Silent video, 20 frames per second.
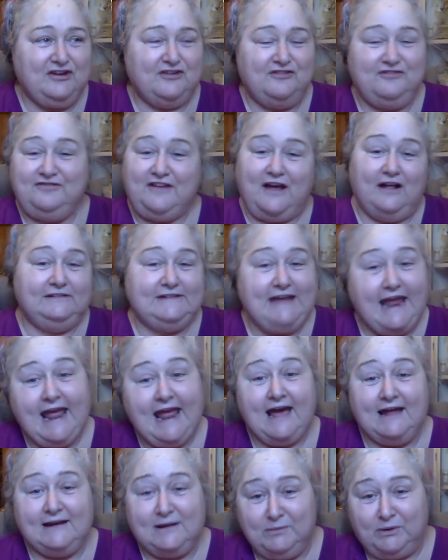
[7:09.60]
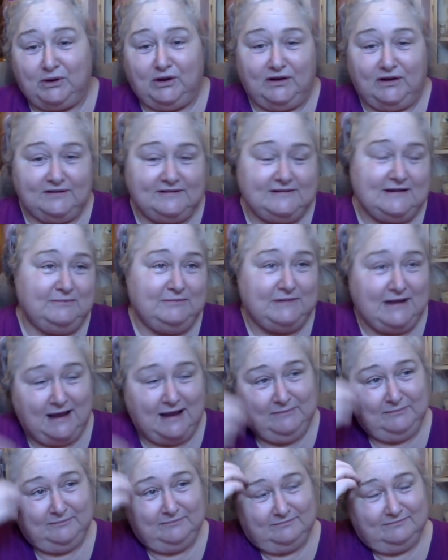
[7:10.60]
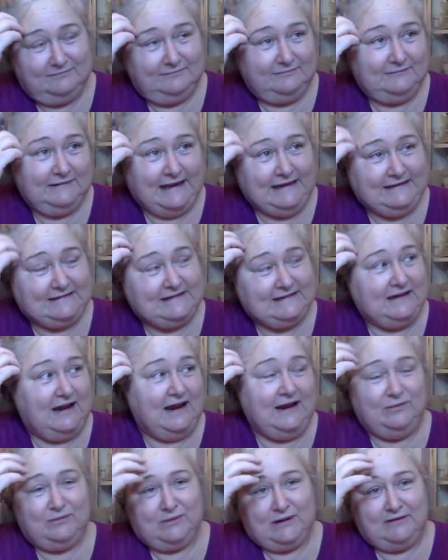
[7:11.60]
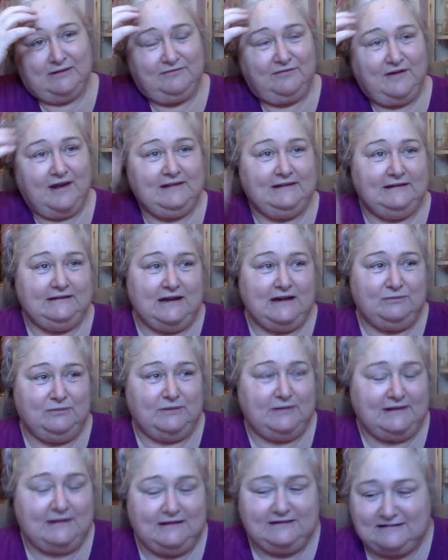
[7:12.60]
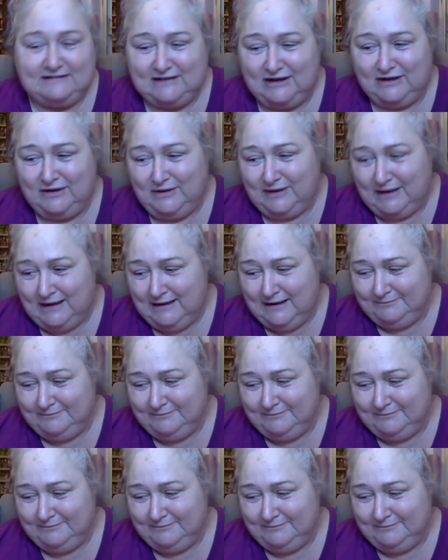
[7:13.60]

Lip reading: felt animal sometime late tonight when I'm finally done with it. So,